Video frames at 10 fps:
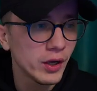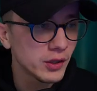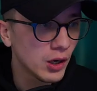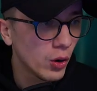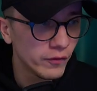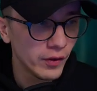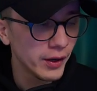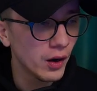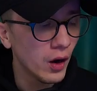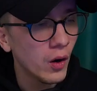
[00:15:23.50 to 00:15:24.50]
our very
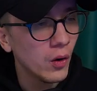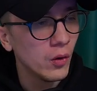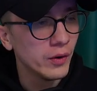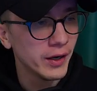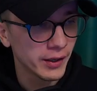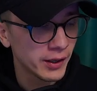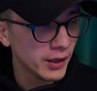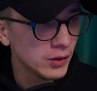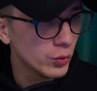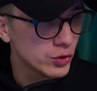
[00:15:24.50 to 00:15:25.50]
own
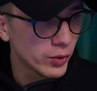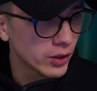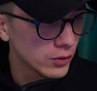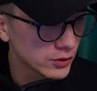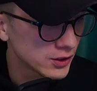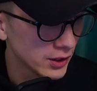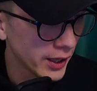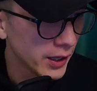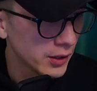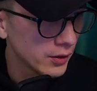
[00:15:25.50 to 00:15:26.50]
kit, which we call
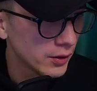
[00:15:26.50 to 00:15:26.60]
Slate.